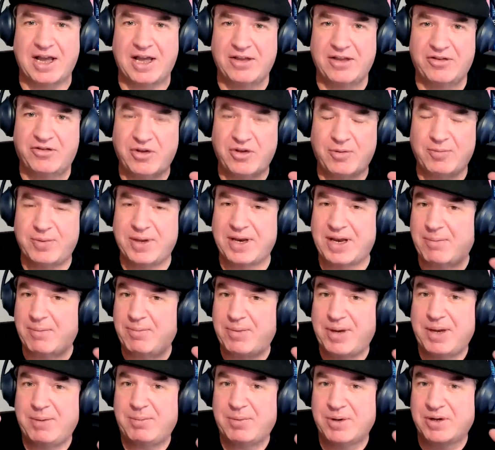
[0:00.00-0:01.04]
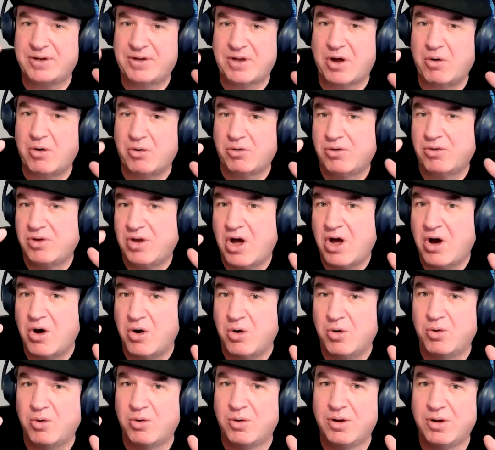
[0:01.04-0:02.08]
something that people don't
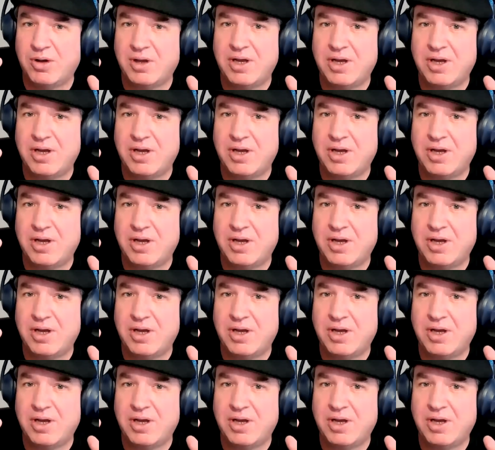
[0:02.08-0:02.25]
know